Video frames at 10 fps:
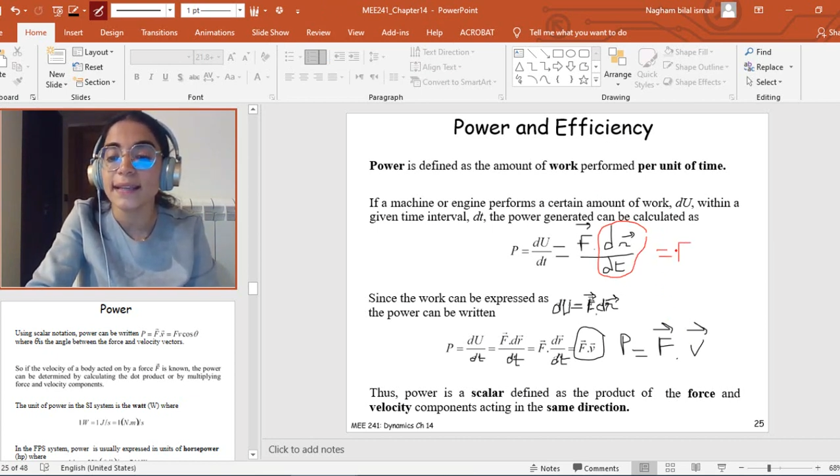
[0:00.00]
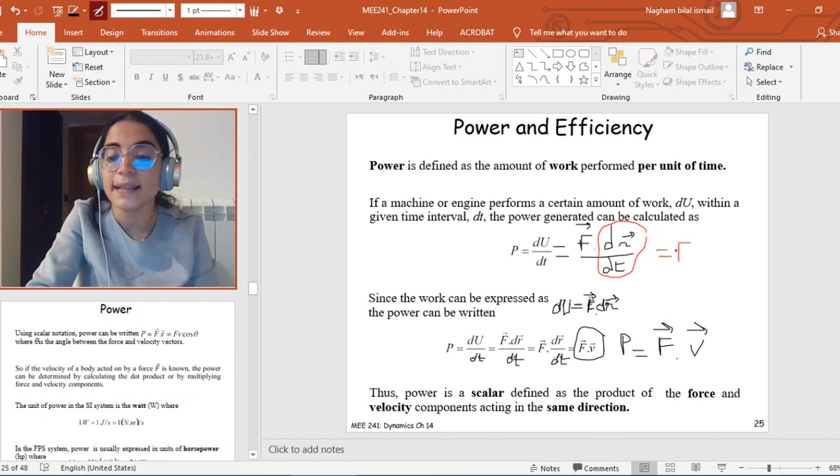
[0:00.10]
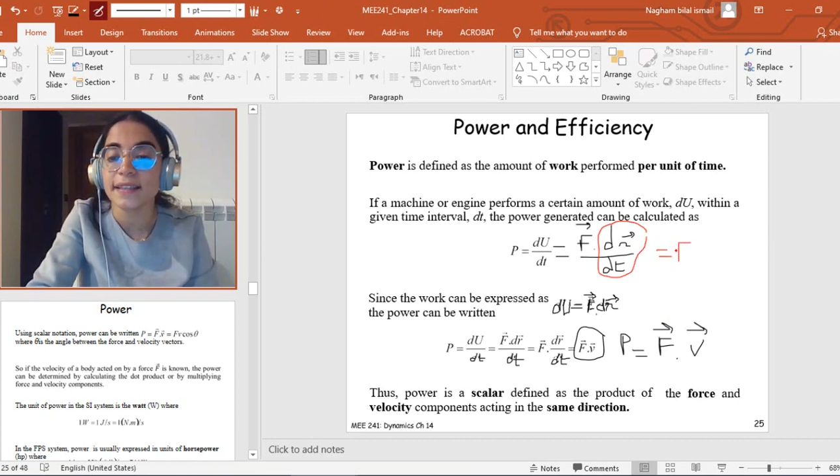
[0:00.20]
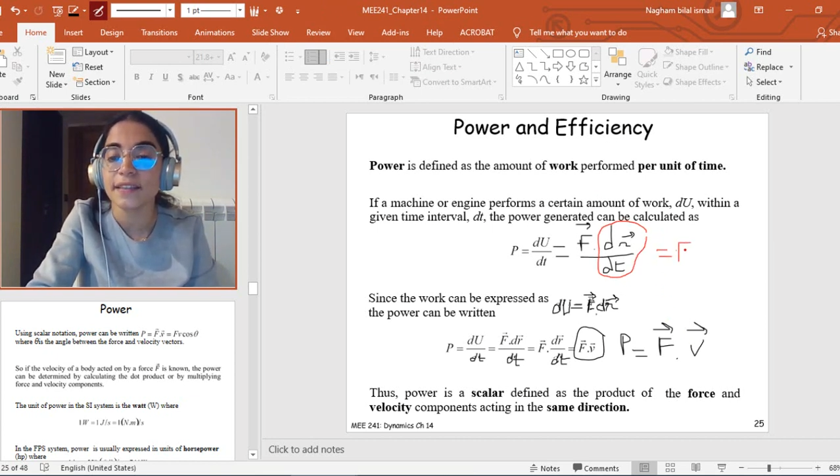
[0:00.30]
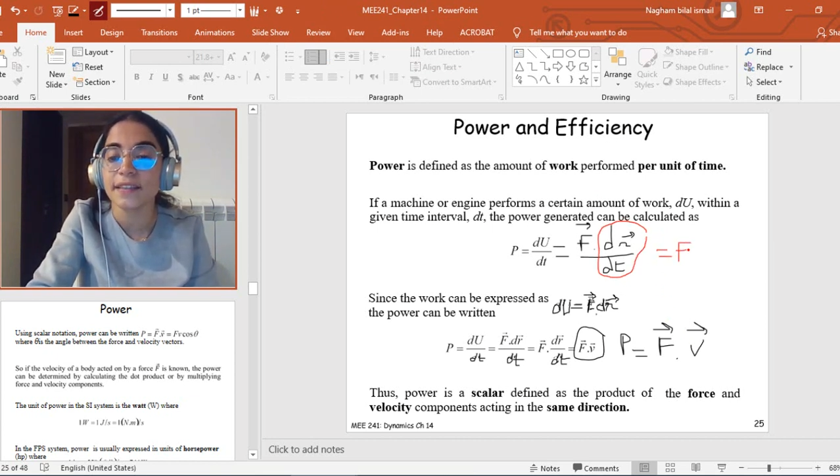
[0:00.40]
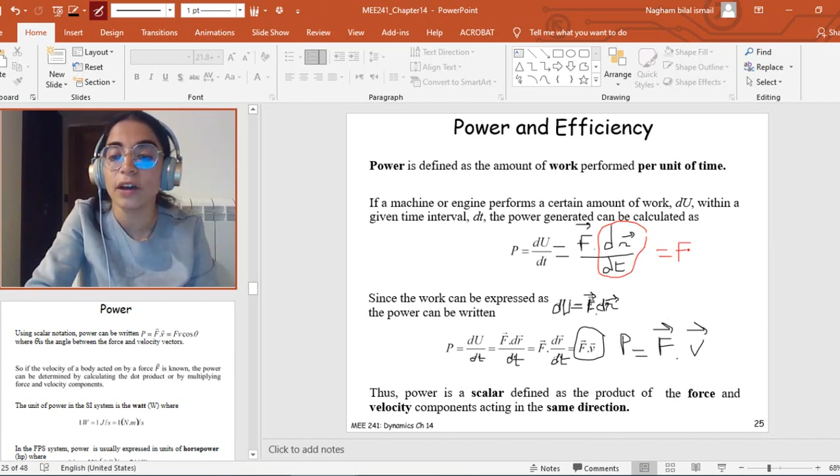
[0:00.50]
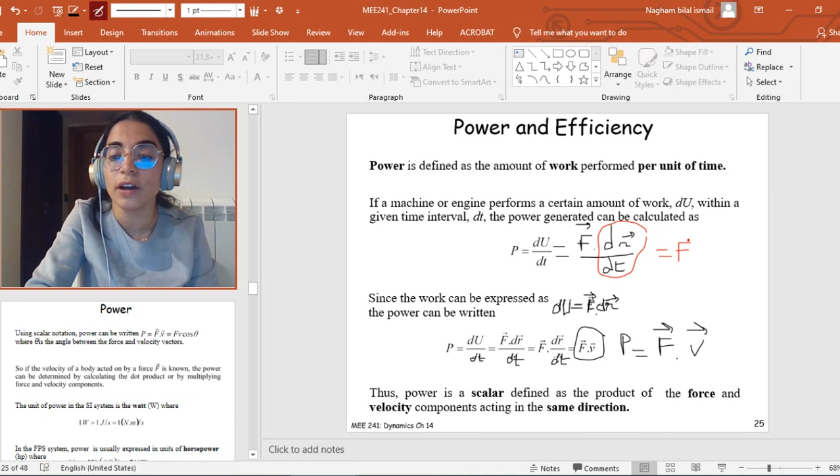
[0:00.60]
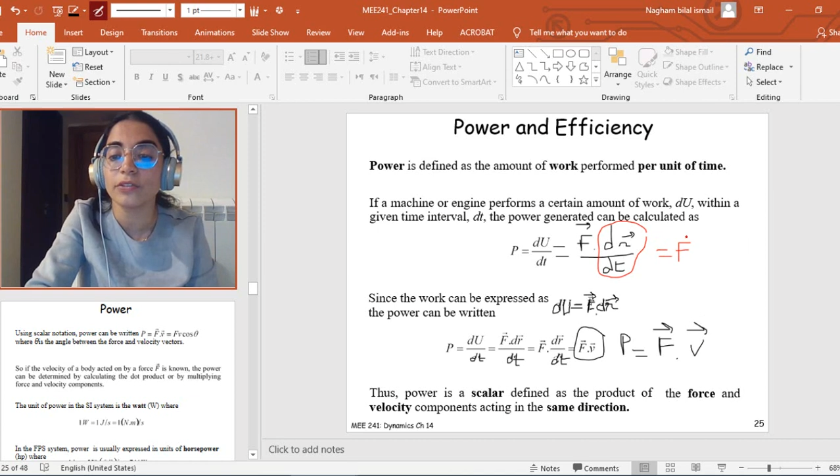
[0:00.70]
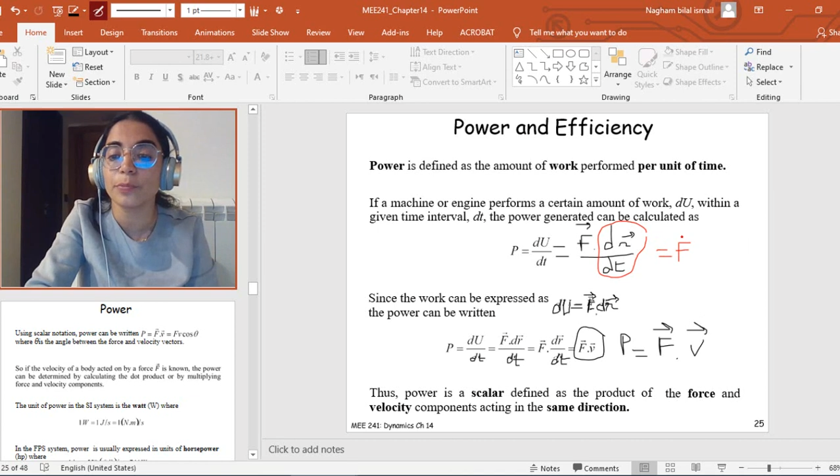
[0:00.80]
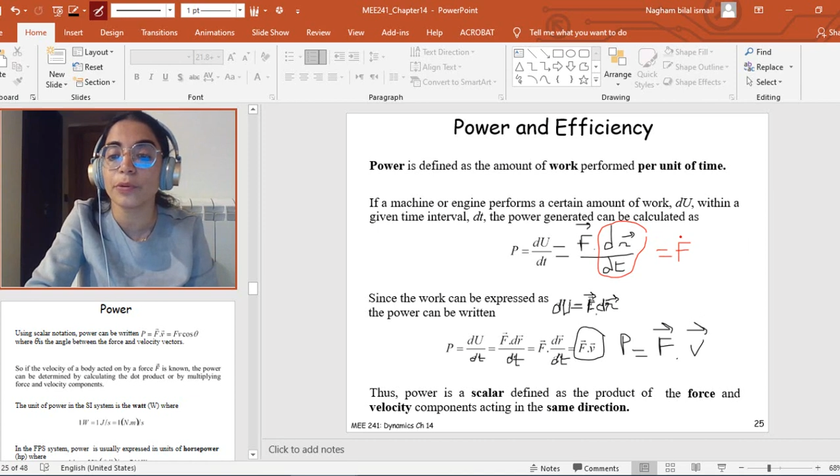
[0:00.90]
is the
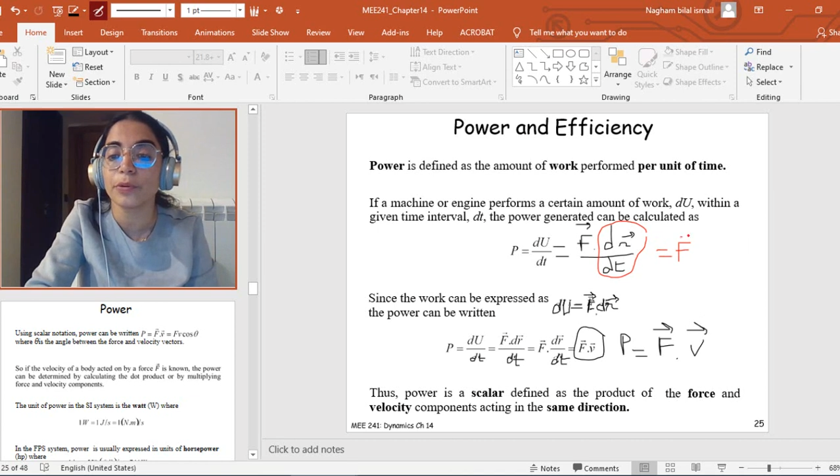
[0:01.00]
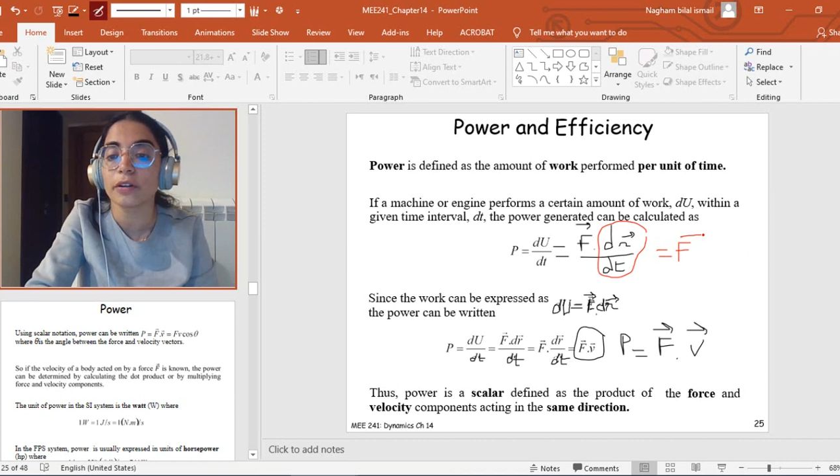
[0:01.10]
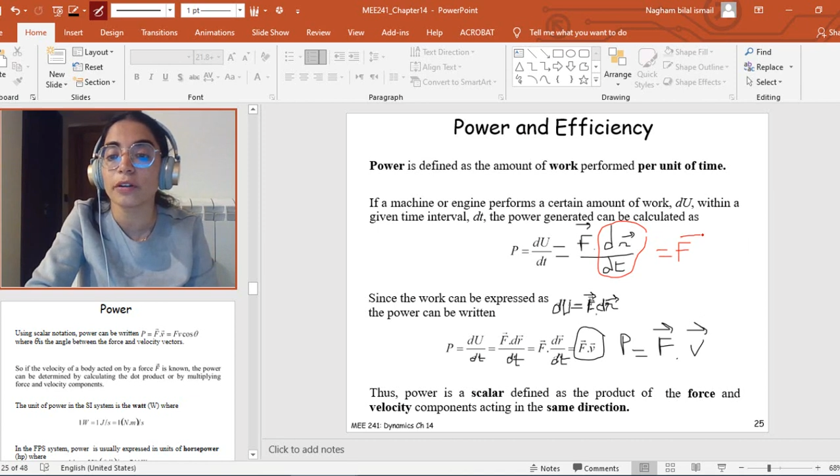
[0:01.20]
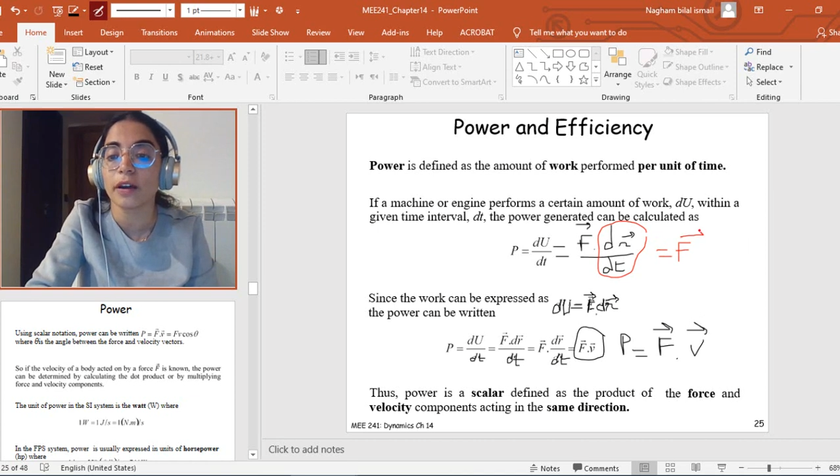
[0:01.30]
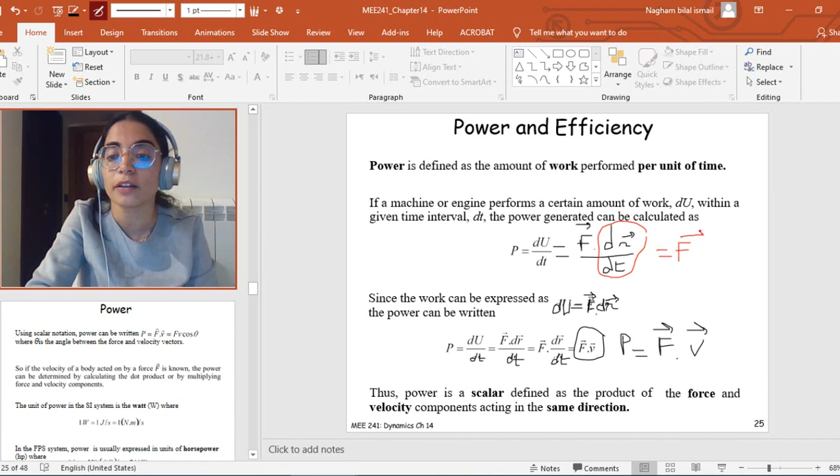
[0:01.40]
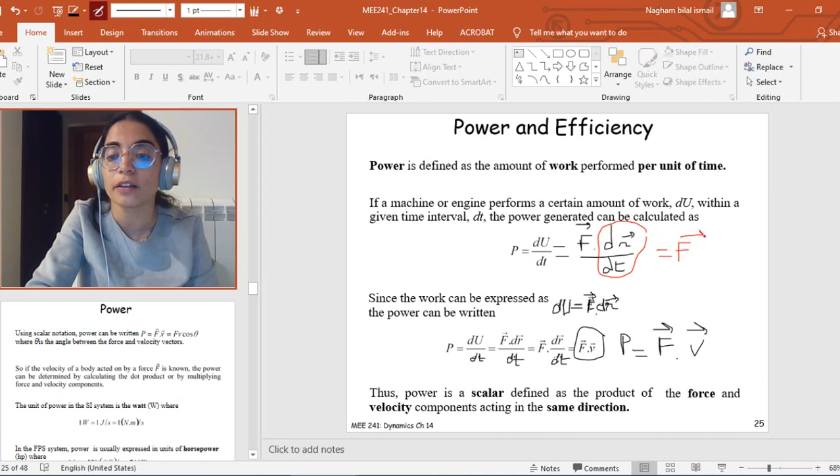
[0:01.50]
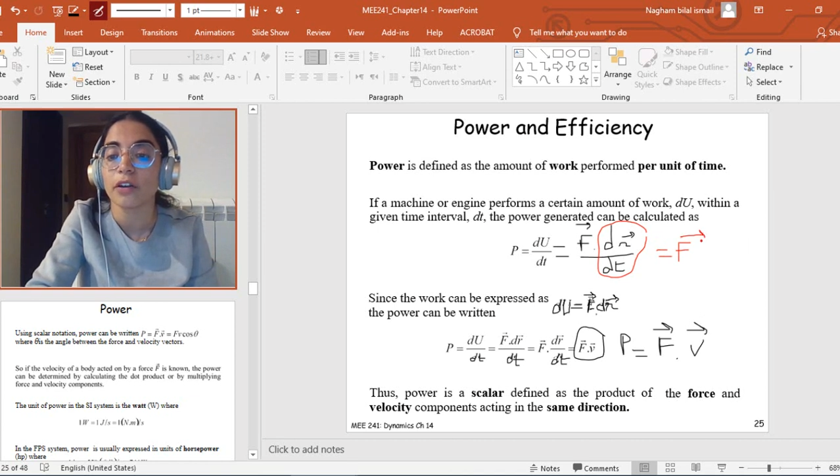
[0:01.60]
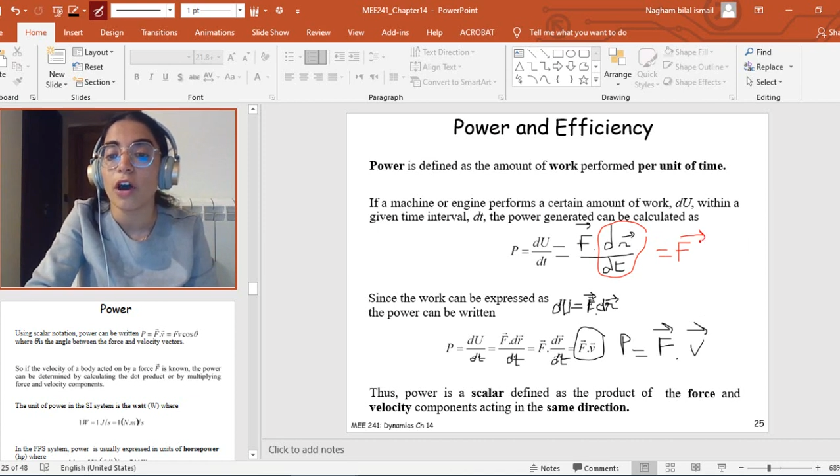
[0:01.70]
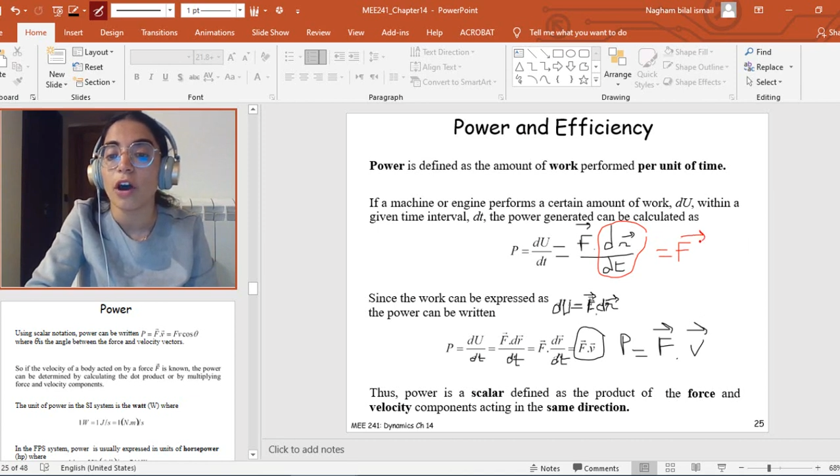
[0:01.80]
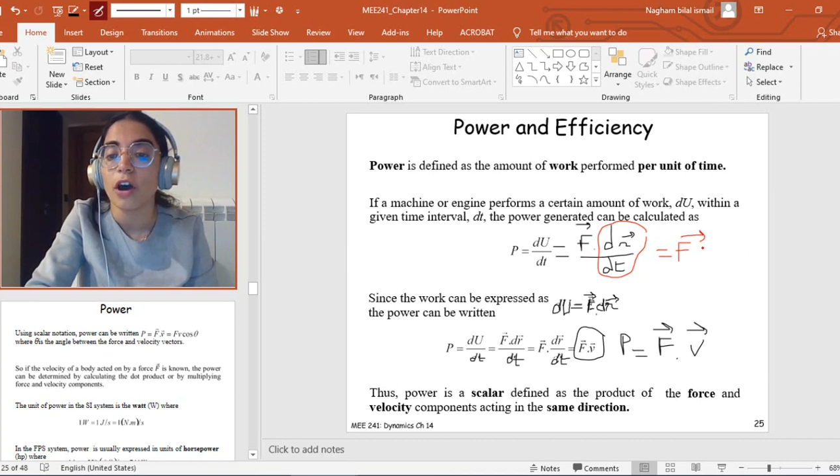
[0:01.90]
dot
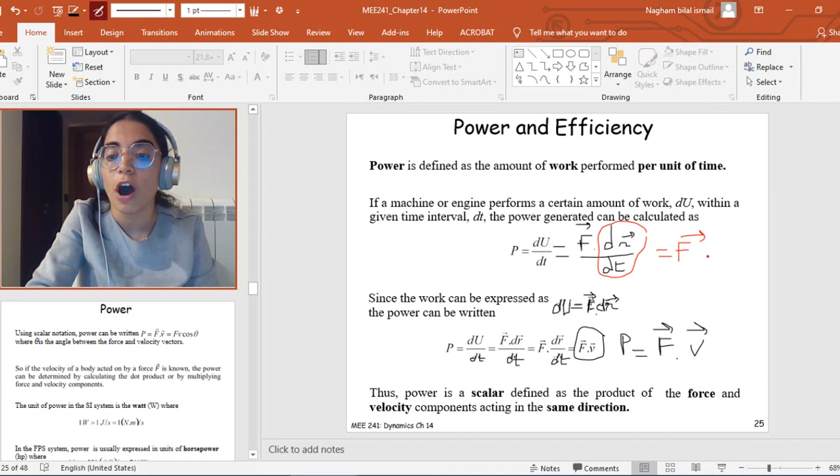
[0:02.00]
product